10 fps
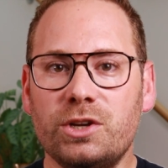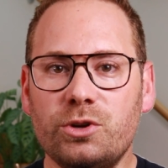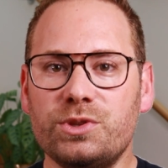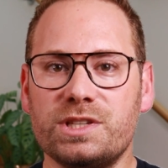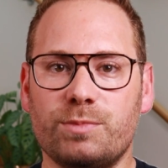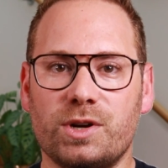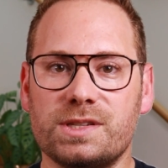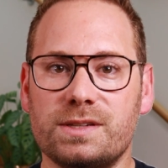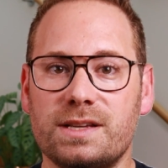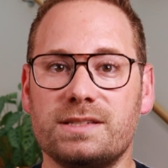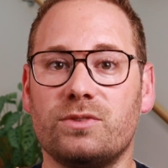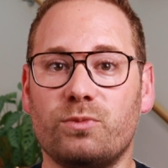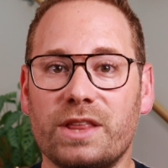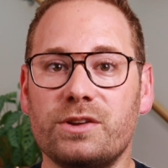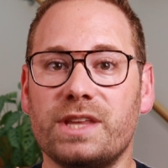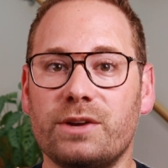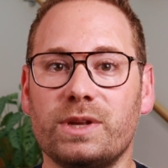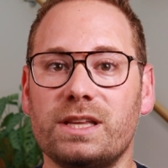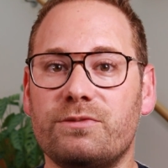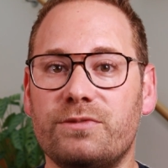who this person is and whether they
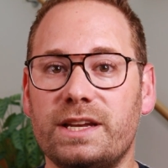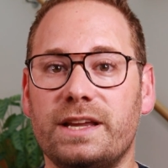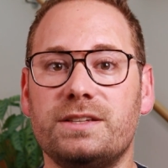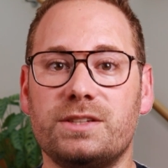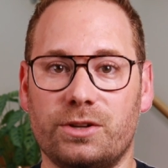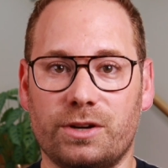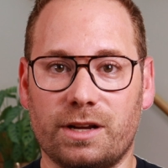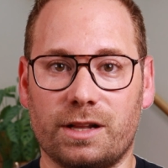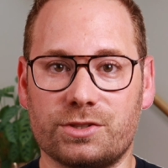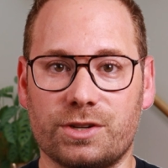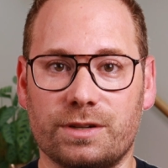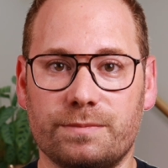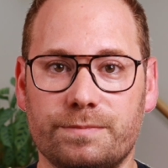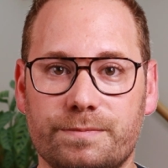really fit into your culture.